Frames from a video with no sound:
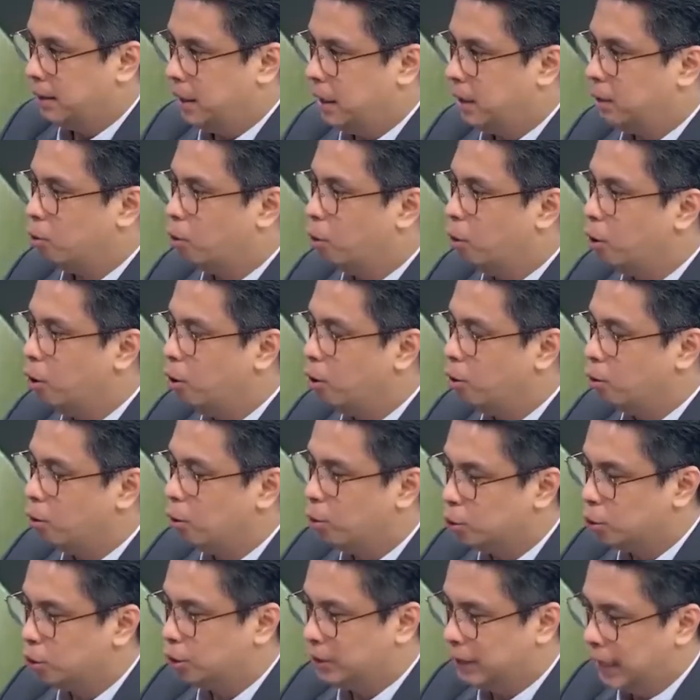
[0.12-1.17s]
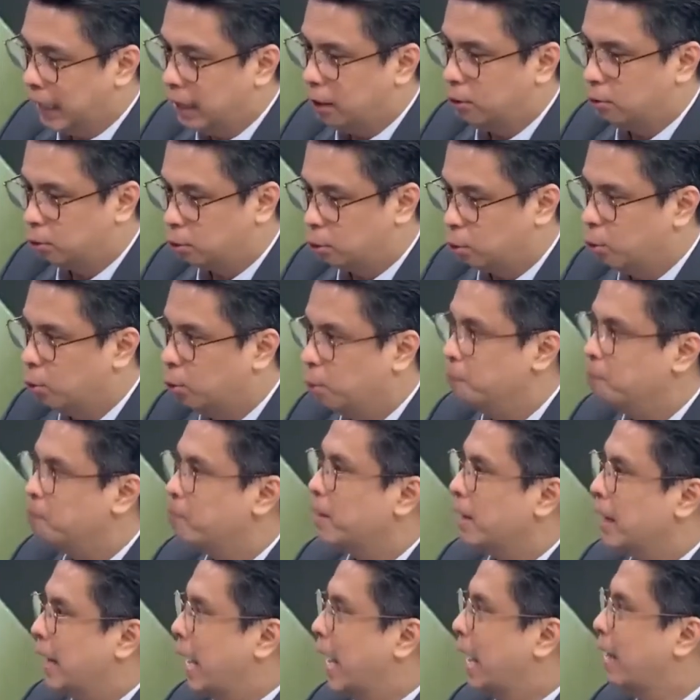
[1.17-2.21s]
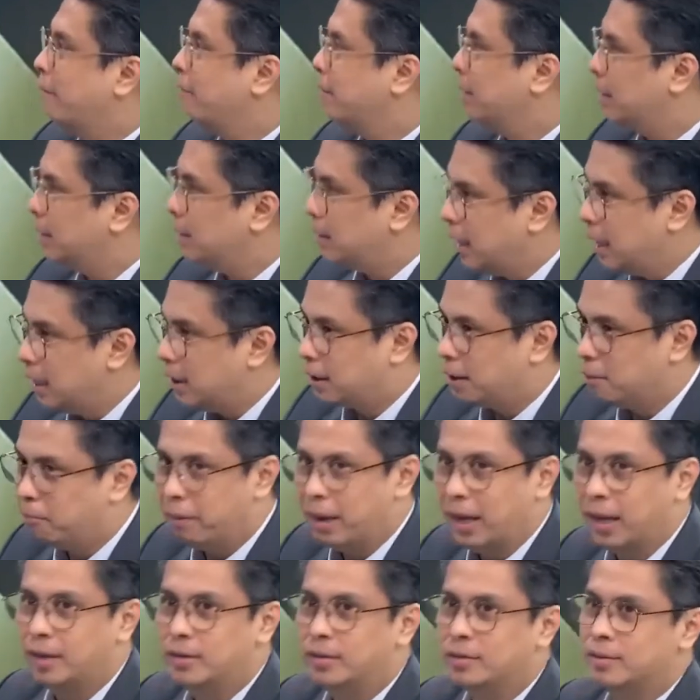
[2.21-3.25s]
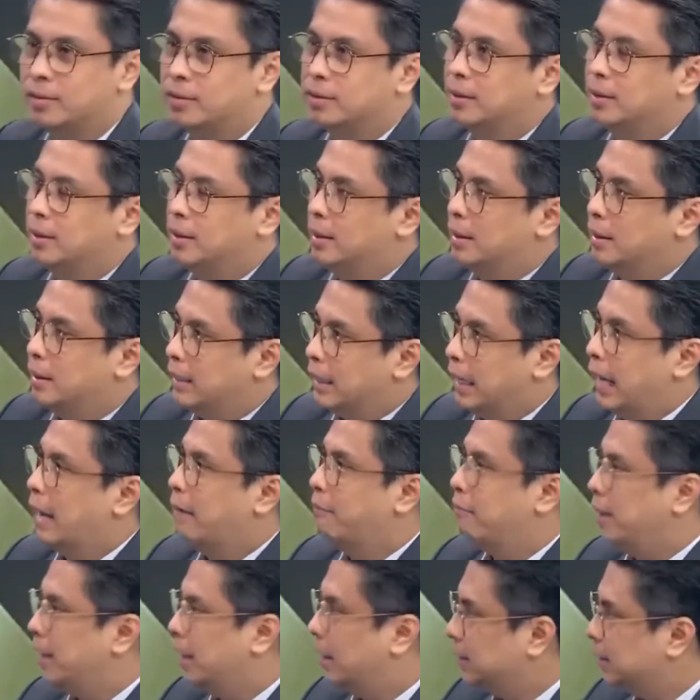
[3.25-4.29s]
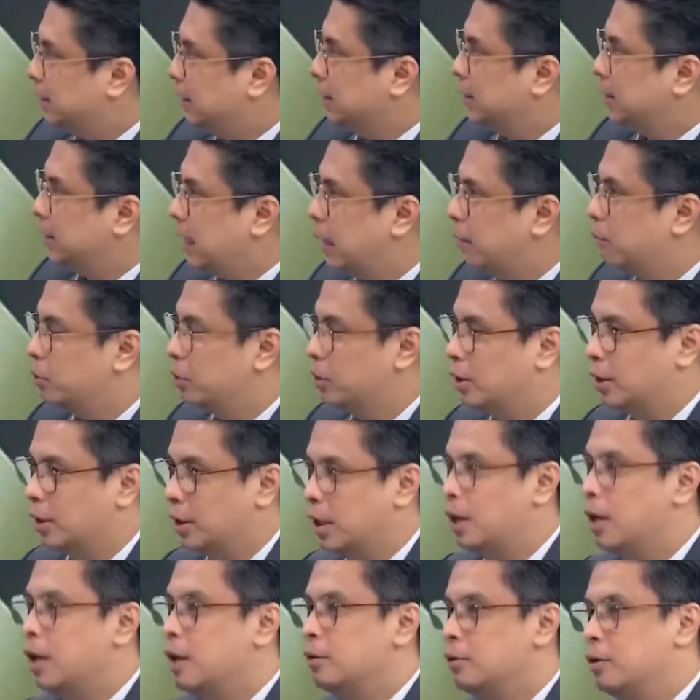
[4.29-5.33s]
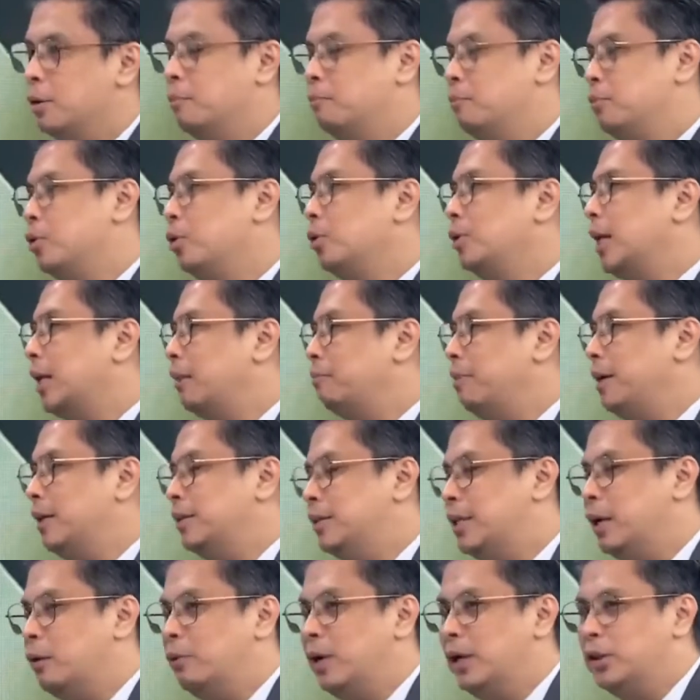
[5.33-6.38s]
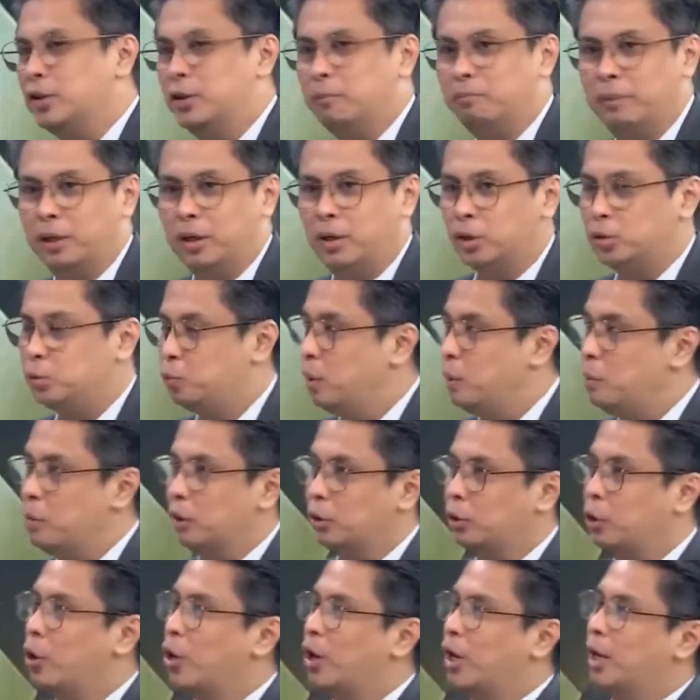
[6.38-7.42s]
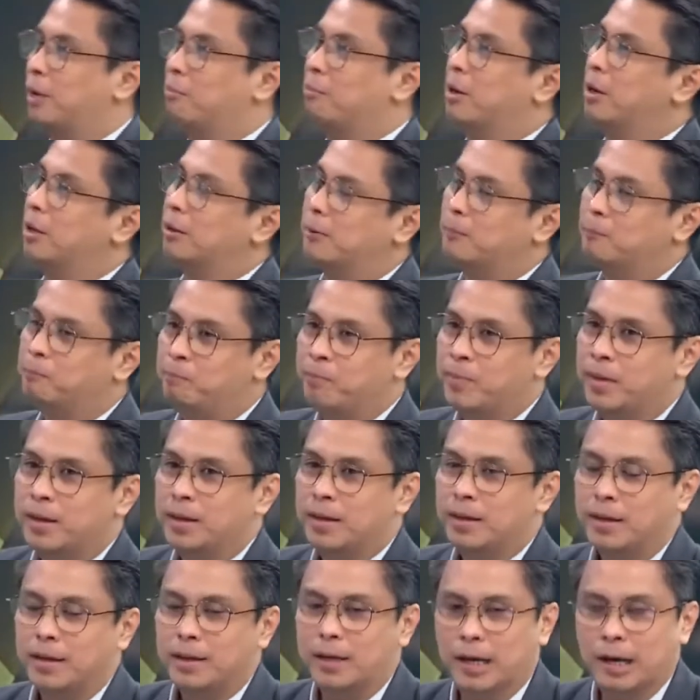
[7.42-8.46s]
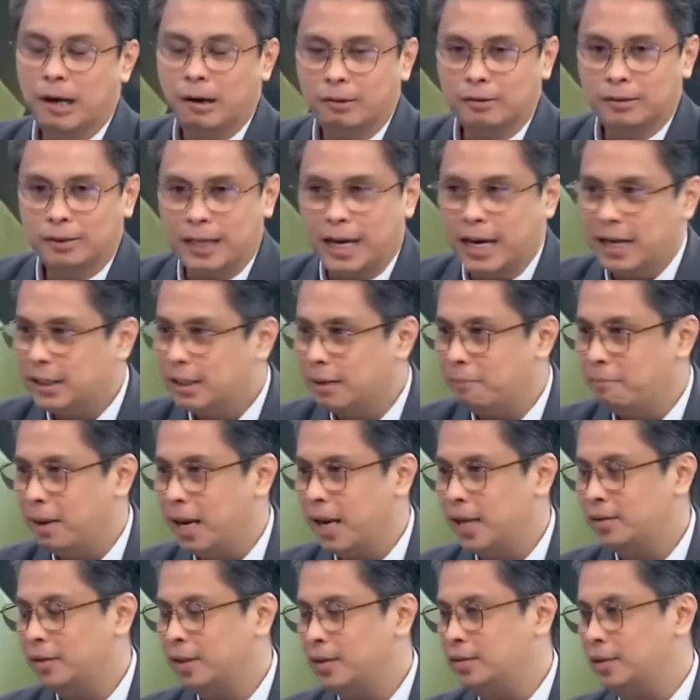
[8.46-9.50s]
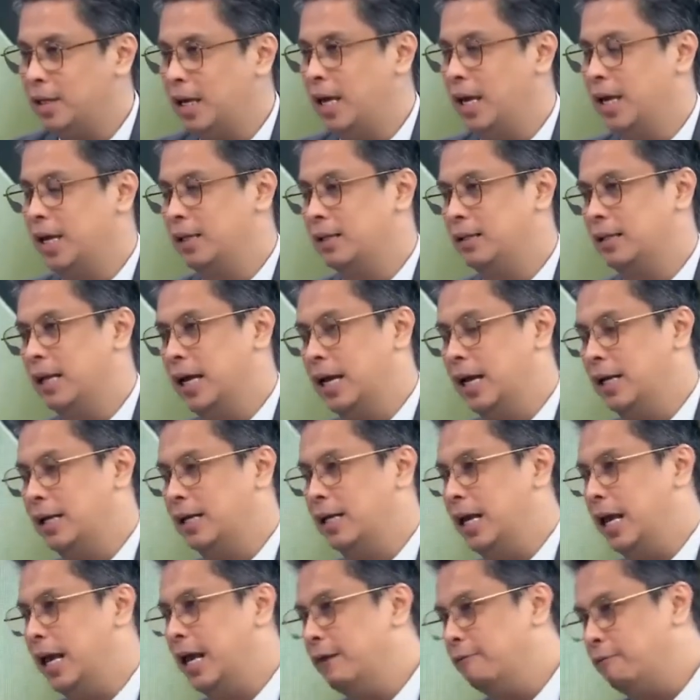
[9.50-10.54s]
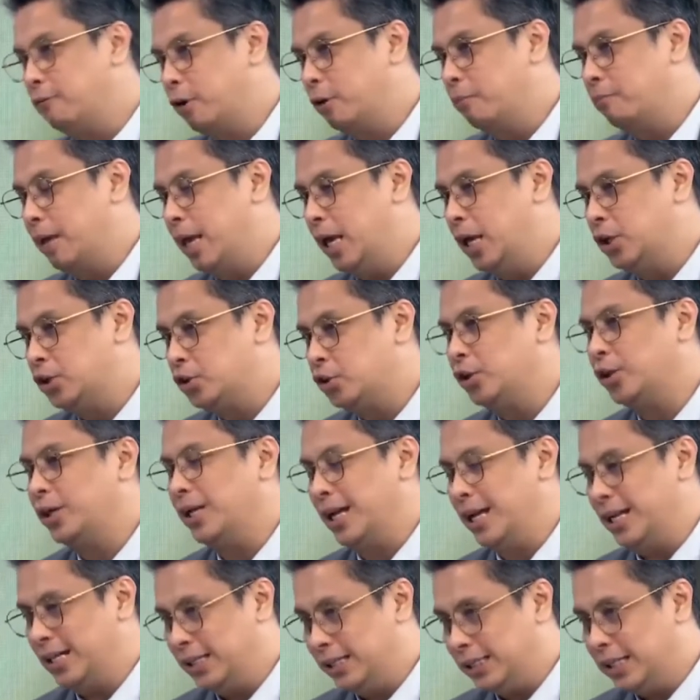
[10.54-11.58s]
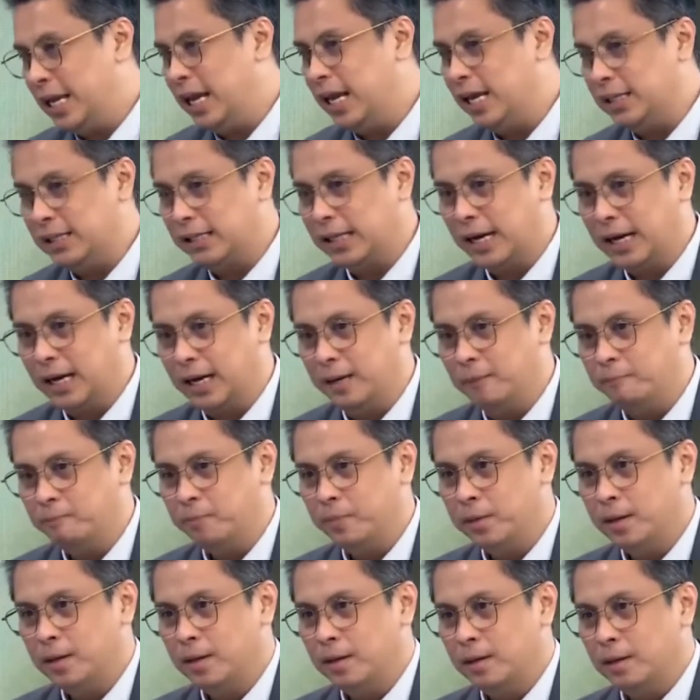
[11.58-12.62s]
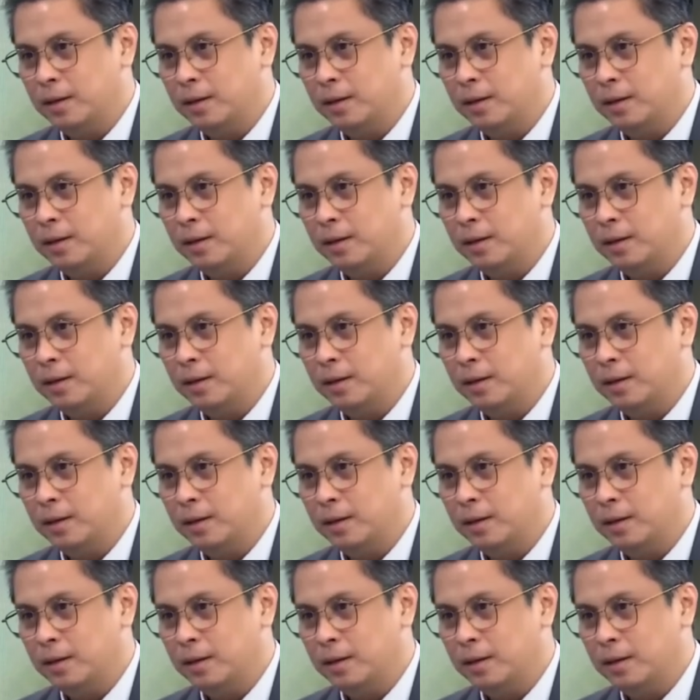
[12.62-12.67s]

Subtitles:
But it all goes down to having a database, having a system. So that, that begs the question, because we were talking about, you know, databases and information and data